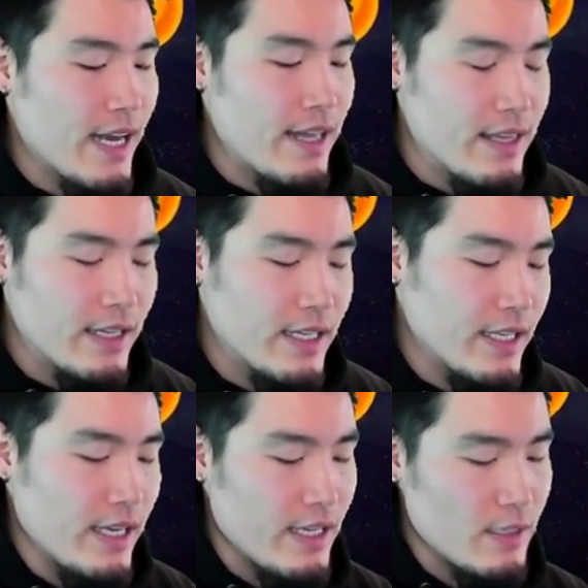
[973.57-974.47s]
think he
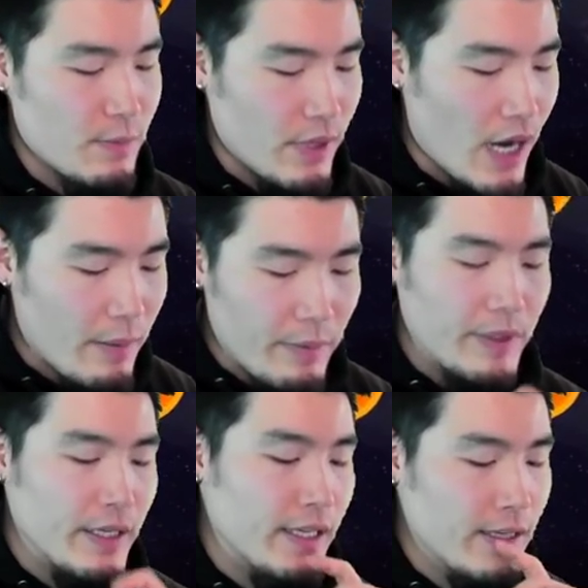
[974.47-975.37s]
is
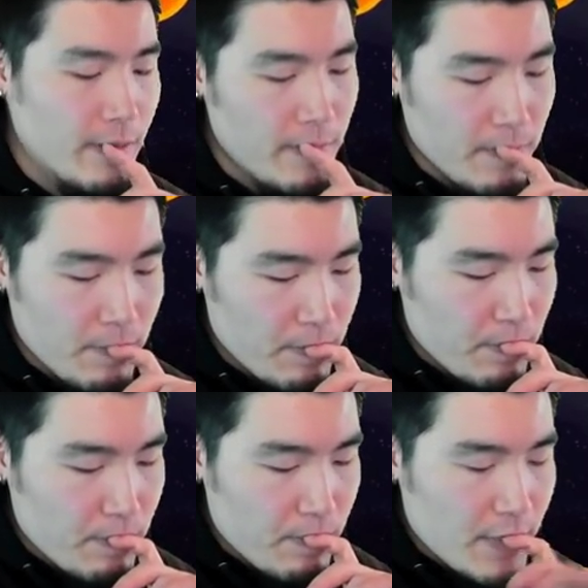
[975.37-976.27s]
probably
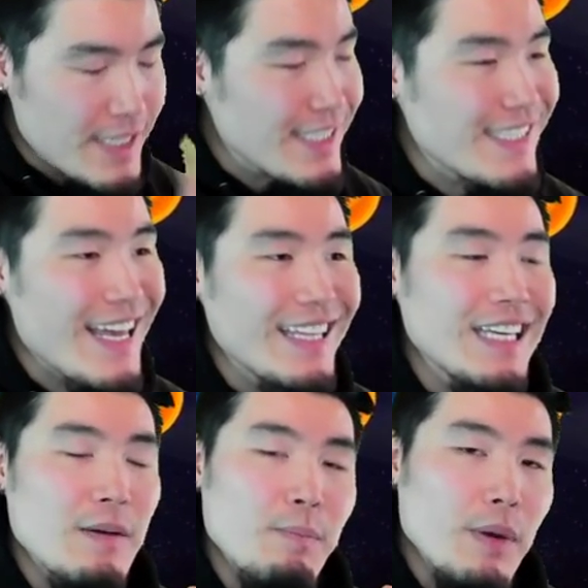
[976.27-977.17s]
slightly
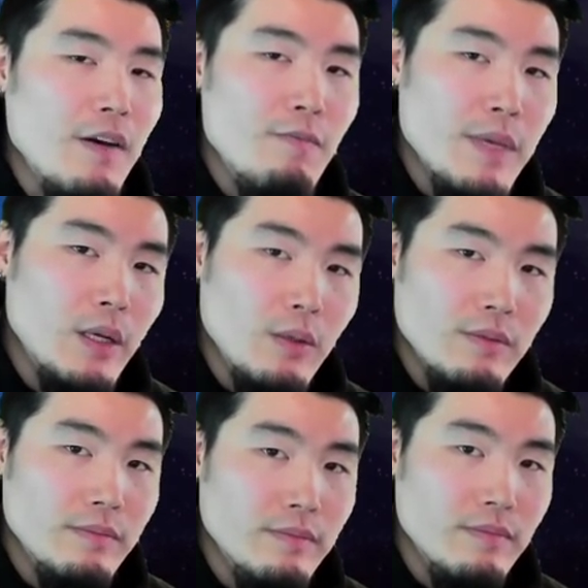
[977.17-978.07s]
above middle
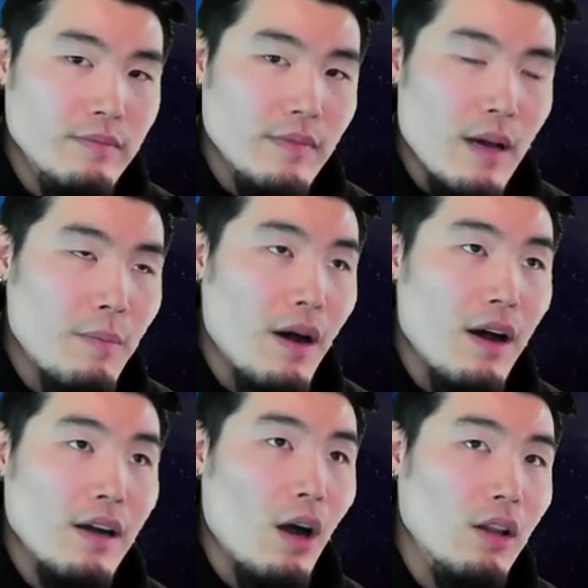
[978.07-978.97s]
among
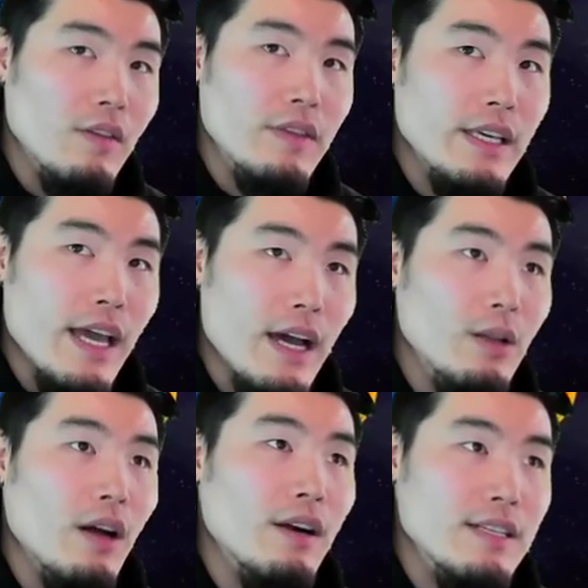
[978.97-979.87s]
all of the
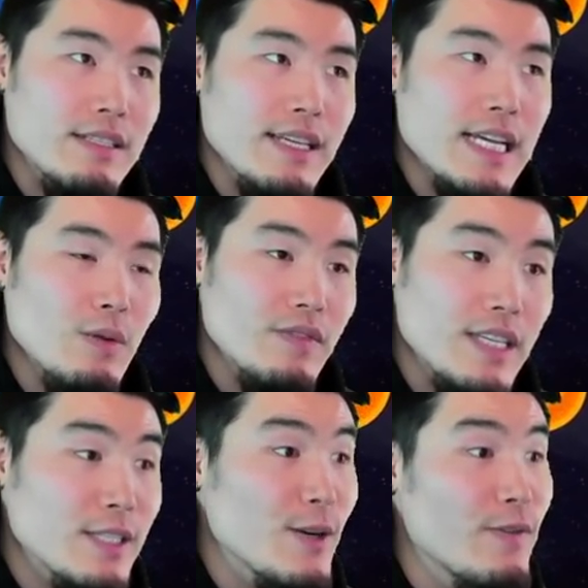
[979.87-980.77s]
LR EZAs we've seen
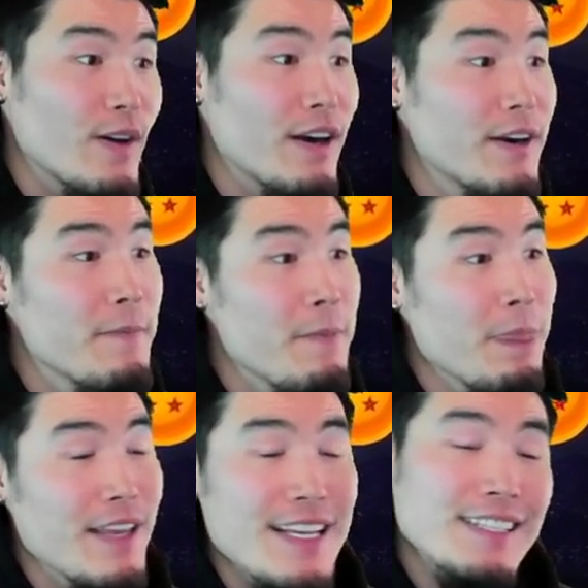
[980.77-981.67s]
so far.
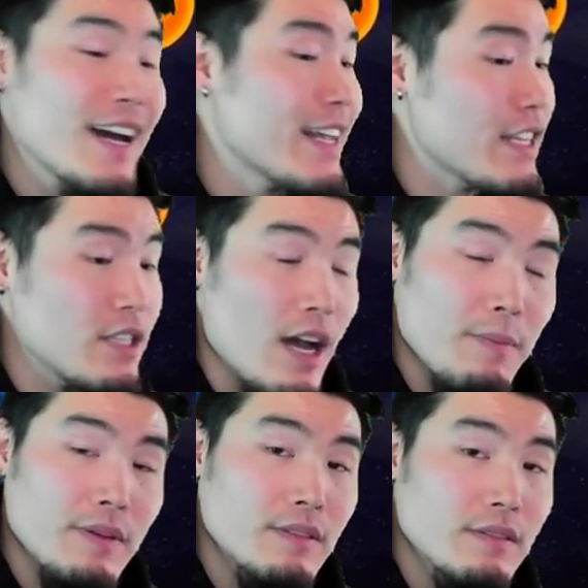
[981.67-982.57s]
He's not at the top.
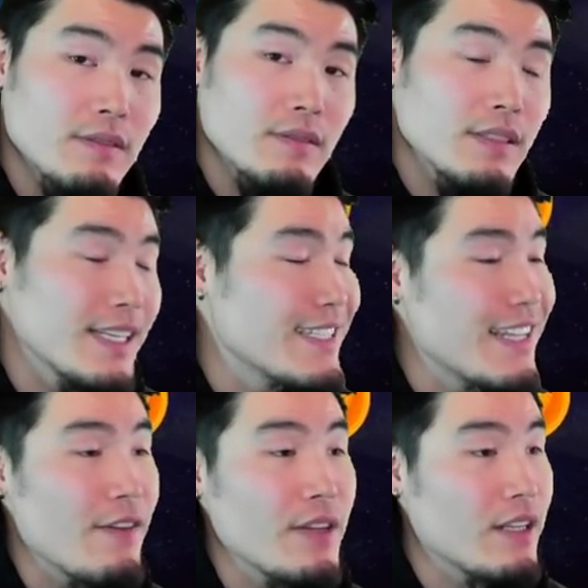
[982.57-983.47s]
He's
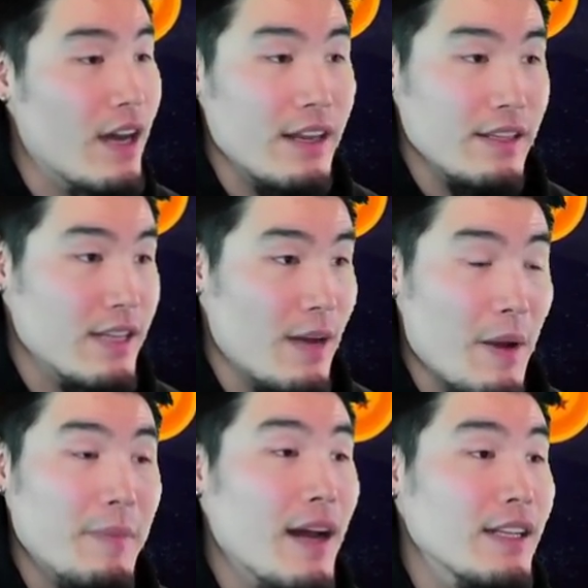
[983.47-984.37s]
definitely not at the top. I'm
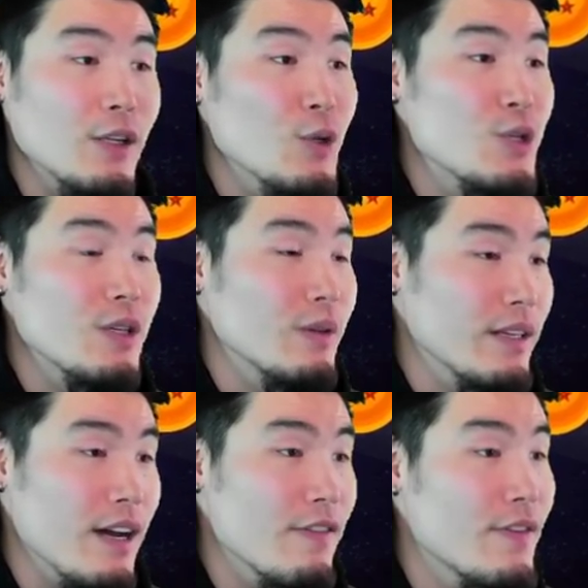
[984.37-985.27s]
not delusional
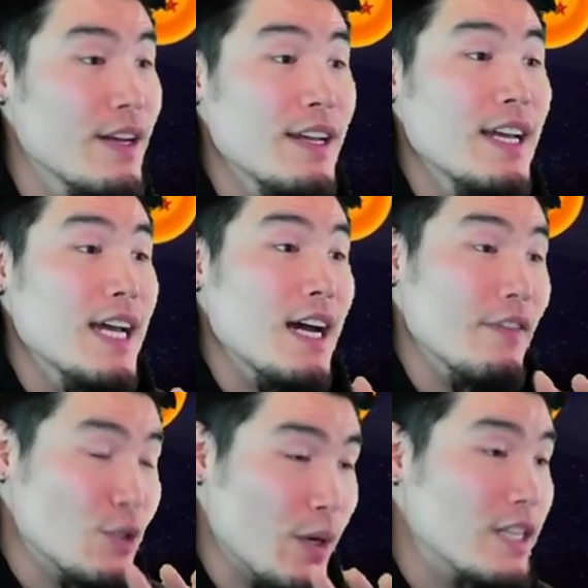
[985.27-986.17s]
enough of a
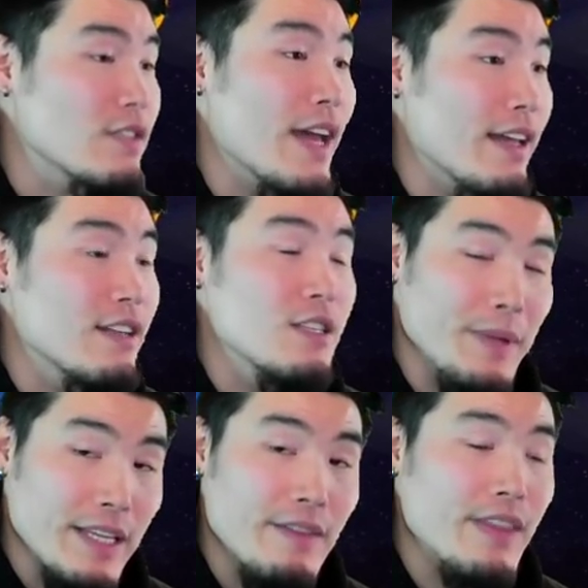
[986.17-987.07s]
Trunks fan to
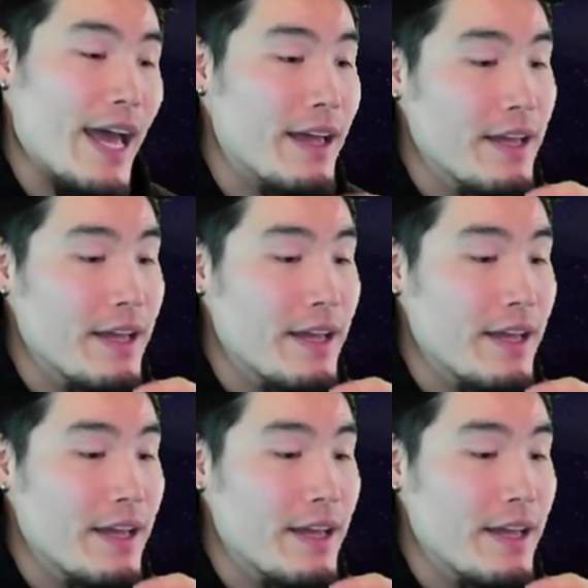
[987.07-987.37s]
believe that.